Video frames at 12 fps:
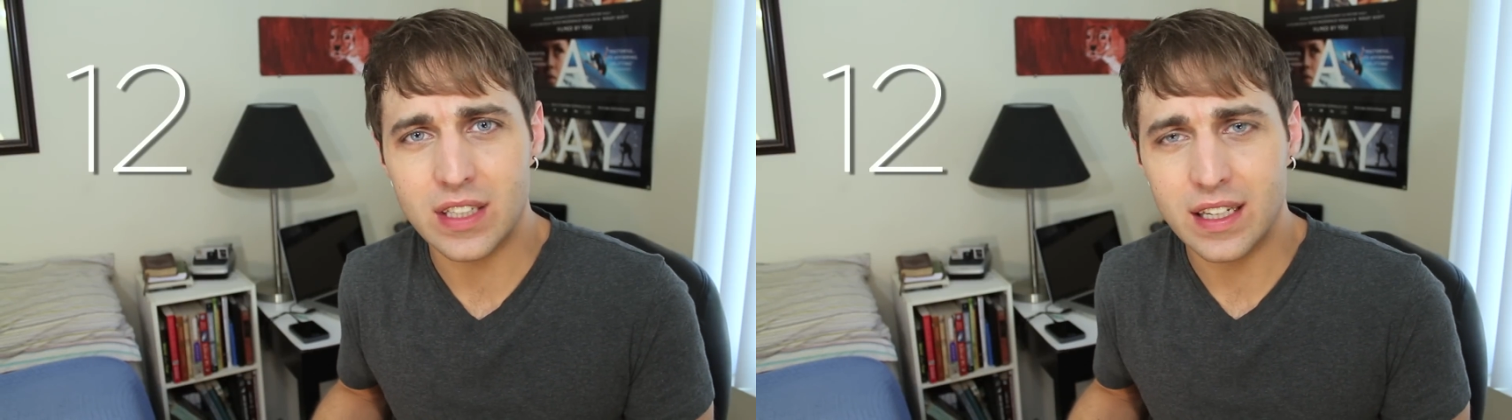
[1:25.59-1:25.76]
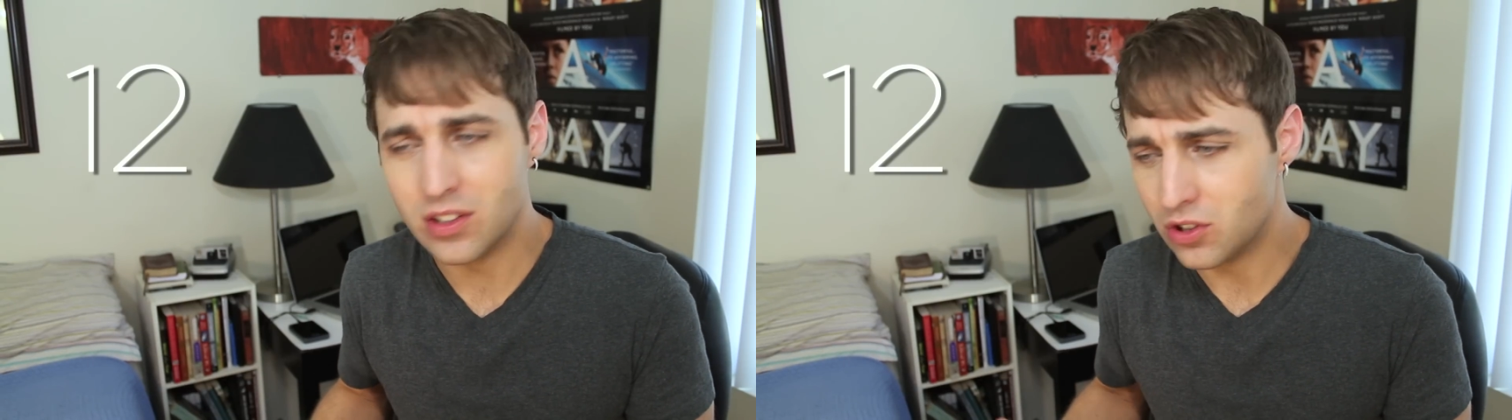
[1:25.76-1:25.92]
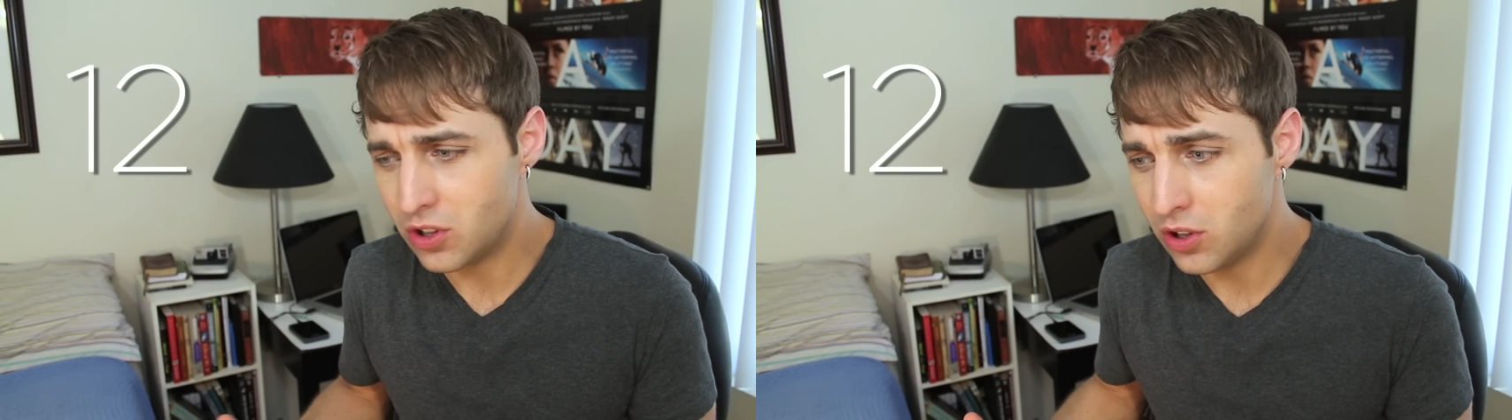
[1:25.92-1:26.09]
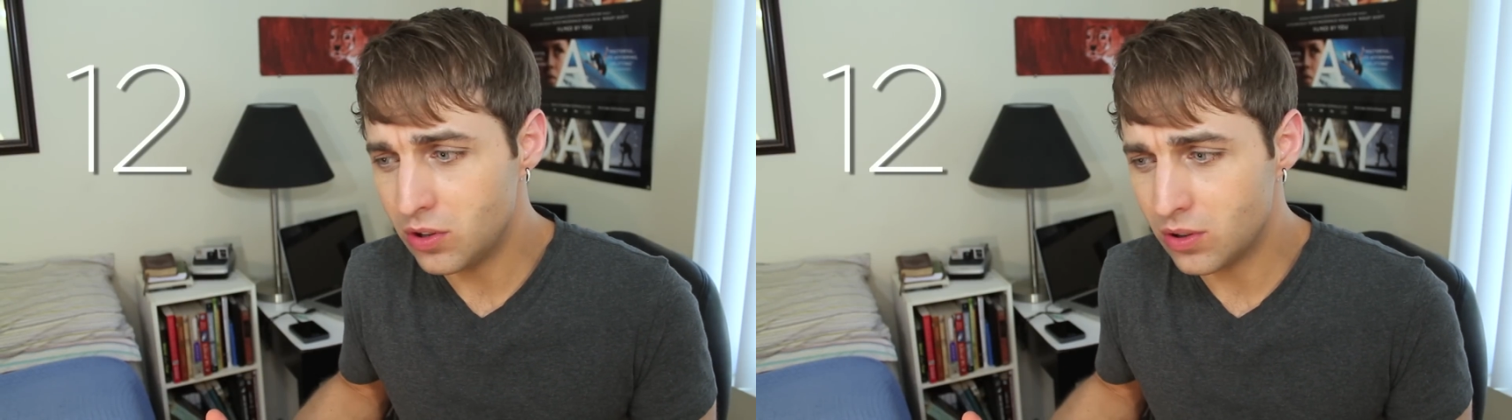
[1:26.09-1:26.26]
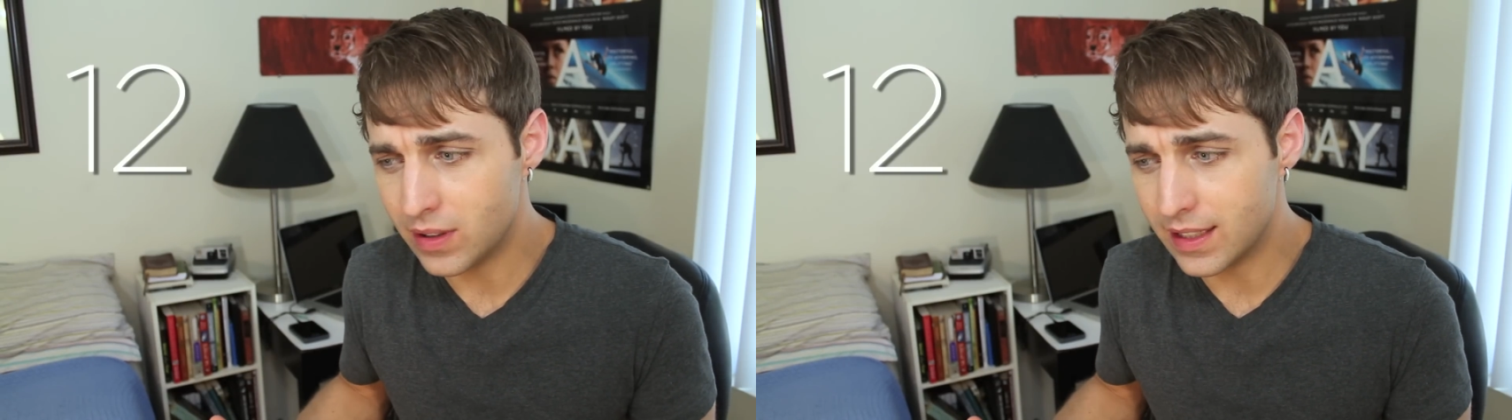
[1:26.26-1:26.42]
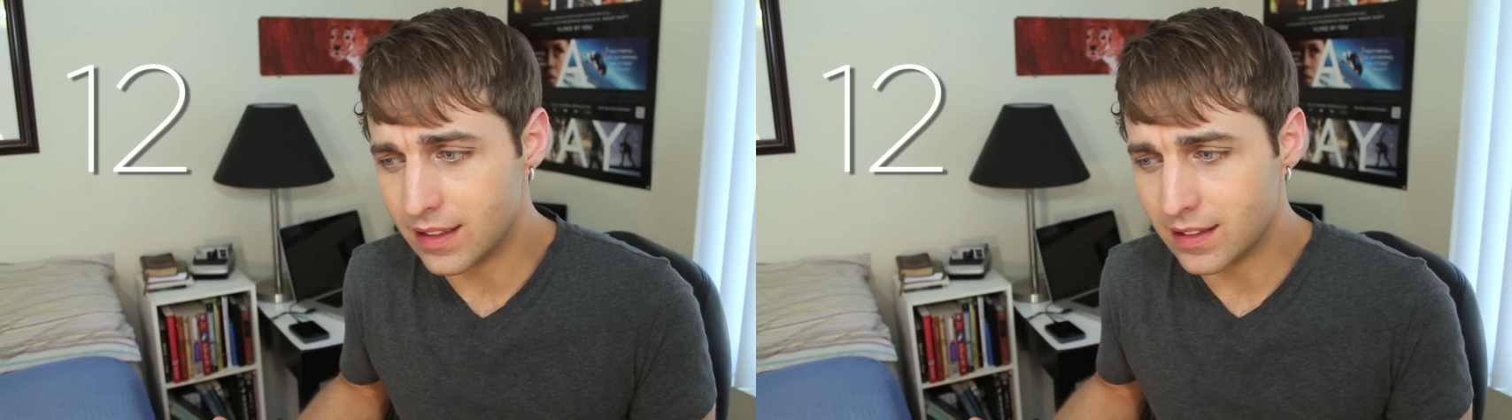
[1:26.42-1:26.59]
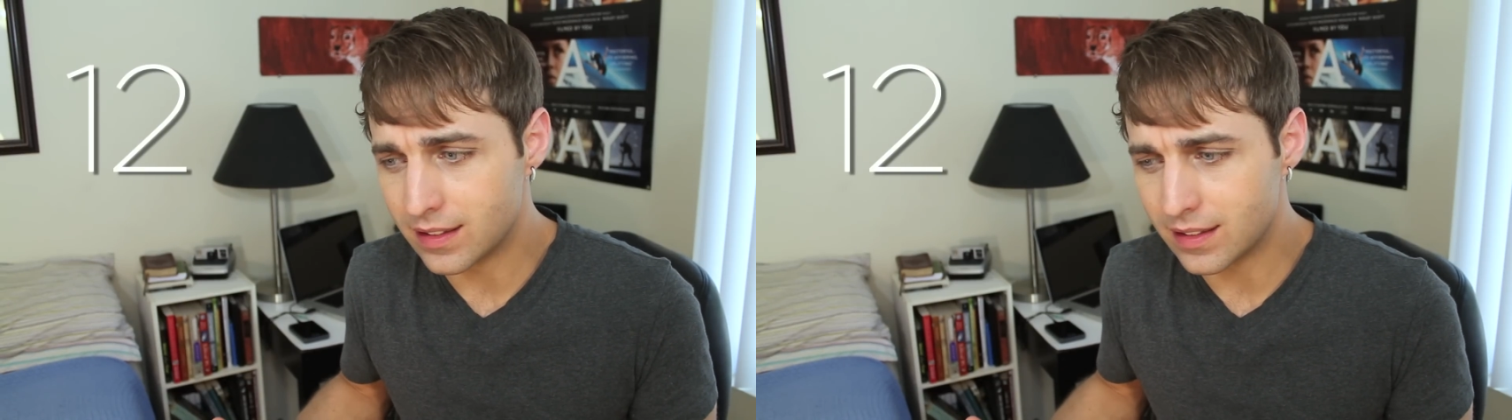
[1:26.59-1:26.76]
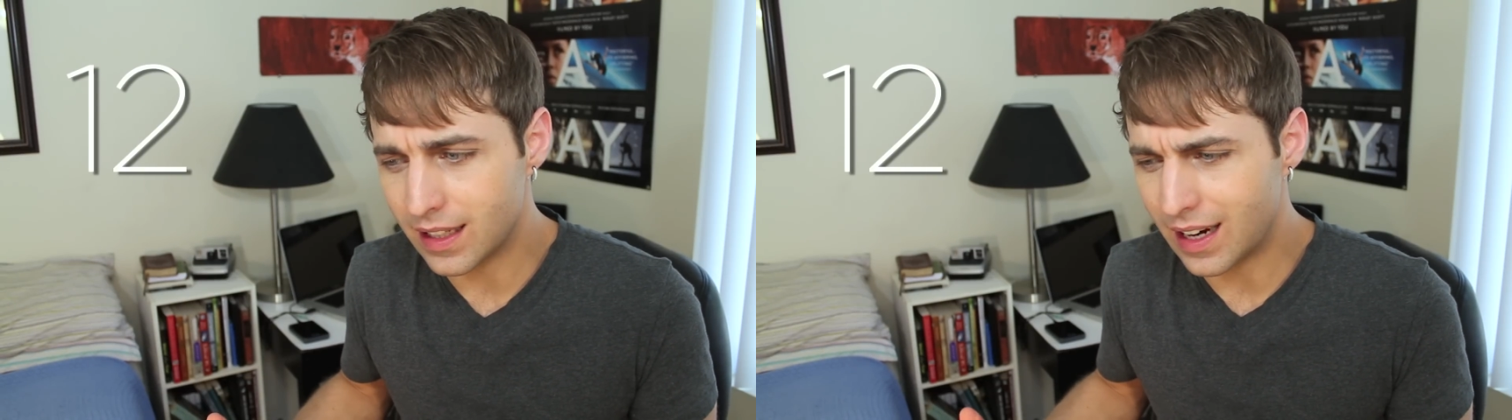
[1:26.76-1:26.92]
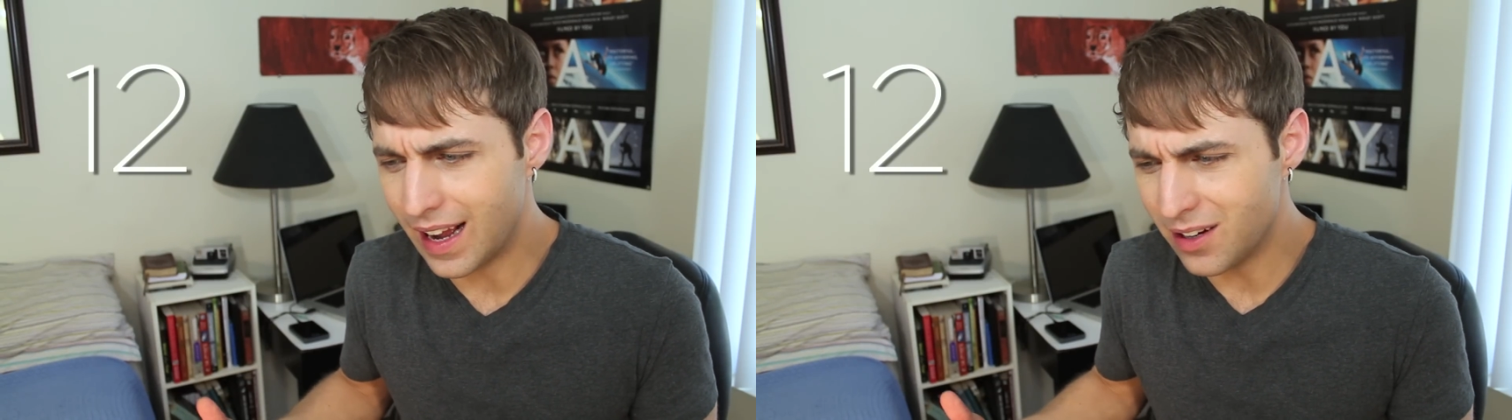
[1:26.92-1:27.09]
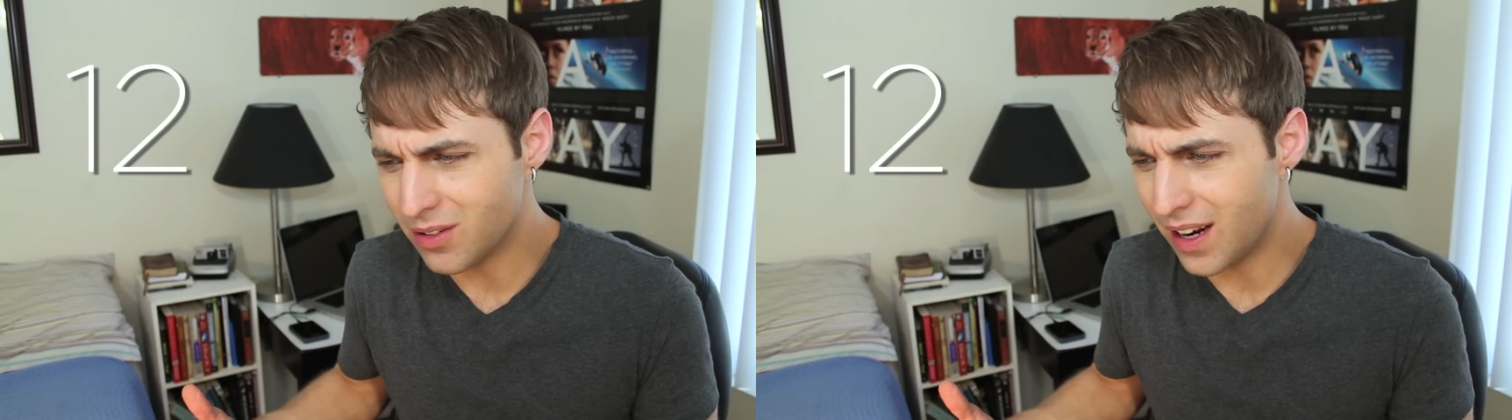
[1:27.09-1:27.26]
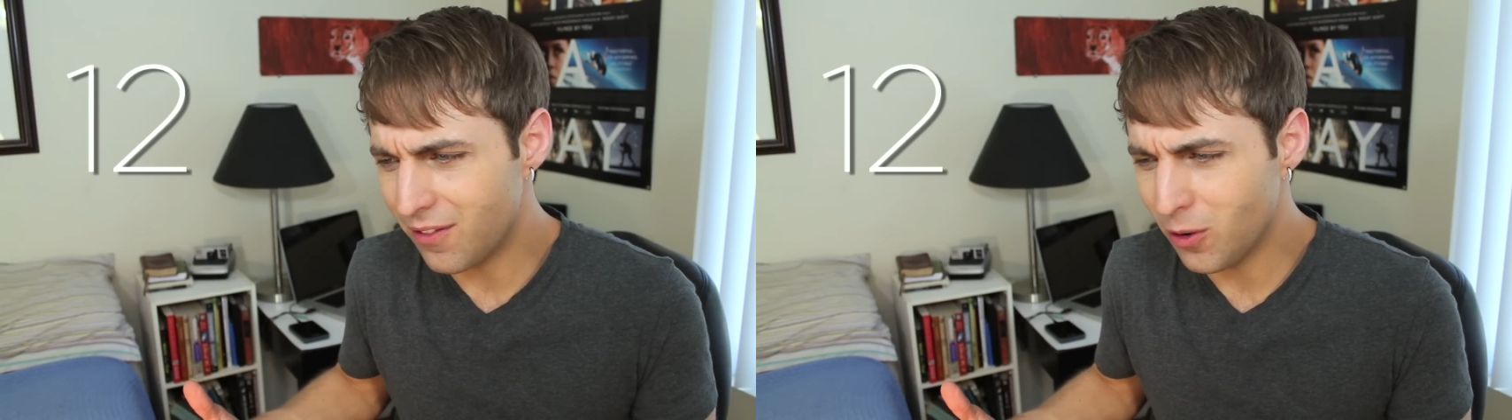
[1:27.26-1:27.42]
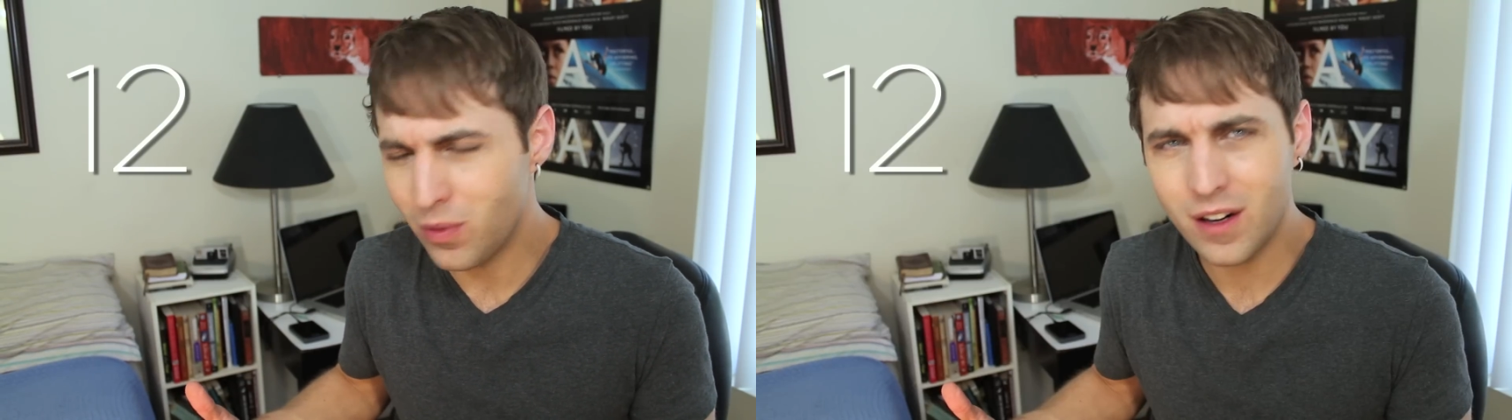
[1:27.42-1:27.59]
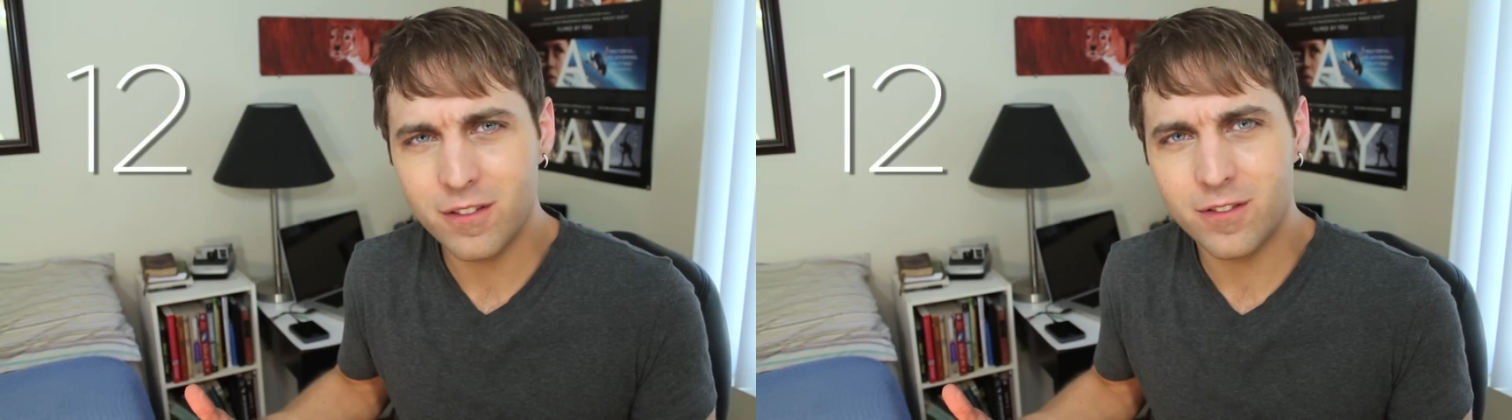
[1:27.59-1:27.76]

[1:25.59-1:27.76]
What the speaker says: and two is that I don't ever want